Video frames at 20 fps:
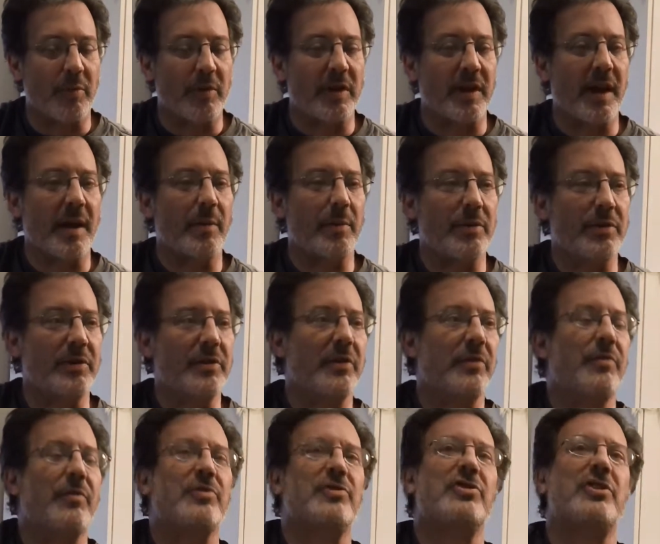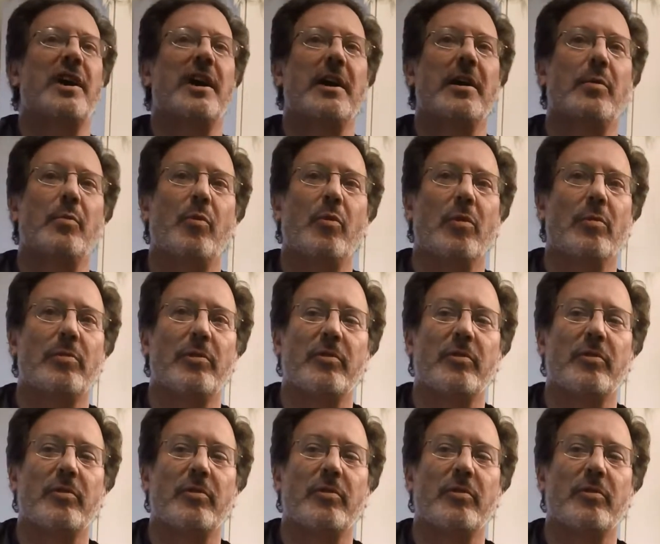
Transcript: but now with a different style, more